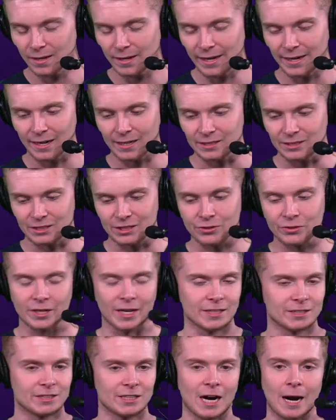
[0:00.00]
and I just see you
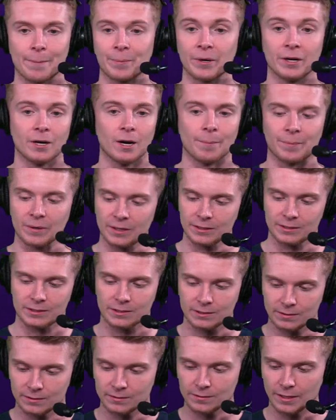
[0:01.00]
guys chopping it up, and it's
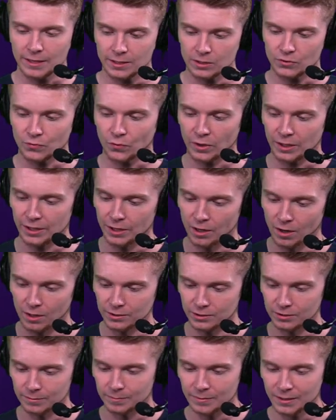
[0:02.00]
it is freaking
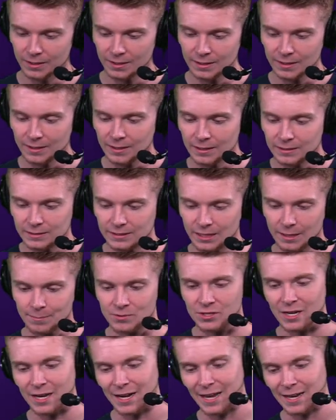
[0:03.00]
awesome. Tim
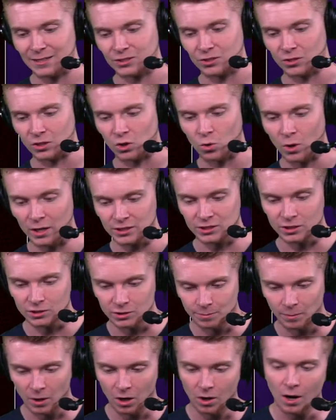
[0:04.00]
saying answer the
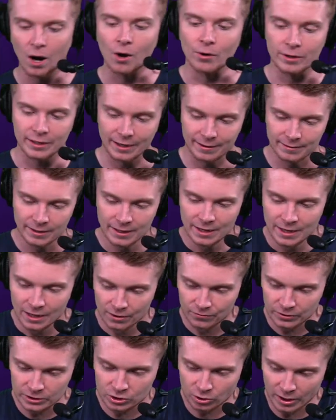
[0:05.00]
questions, bro. Oh, okay.
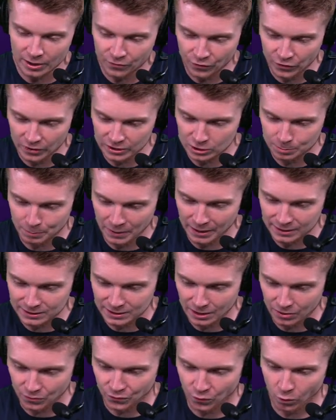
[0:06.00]
If we trade for this pick,
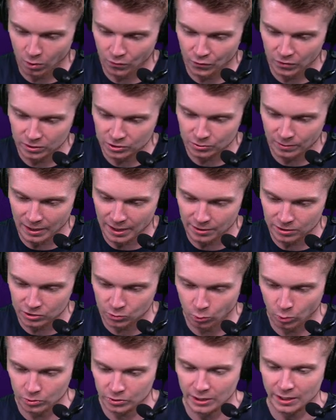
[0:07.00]
sending four first
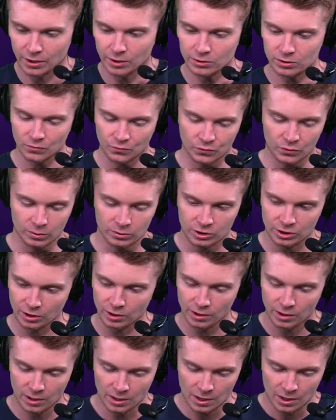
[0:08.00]
rounders, won't that hurt the
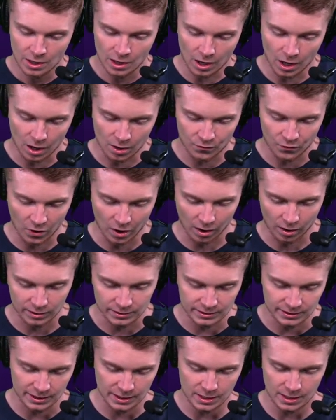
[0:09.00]
future of our
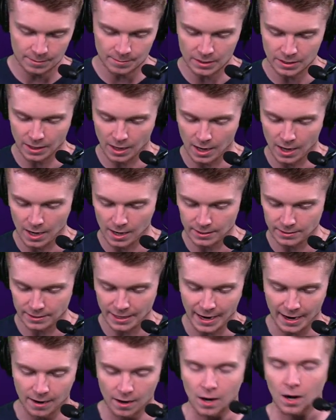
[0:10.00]
team. Uh,
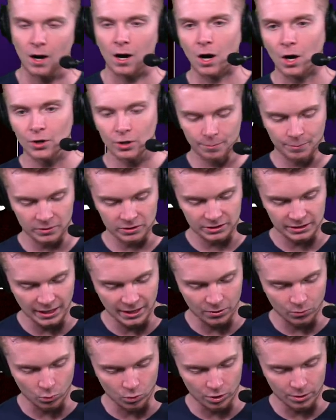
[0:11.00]
yeah,
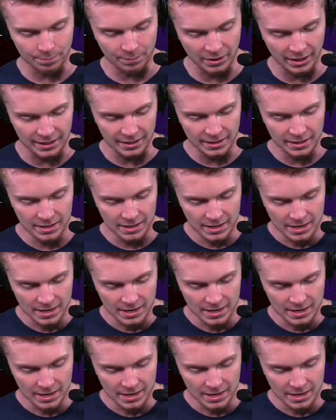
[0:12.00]
100% it would, but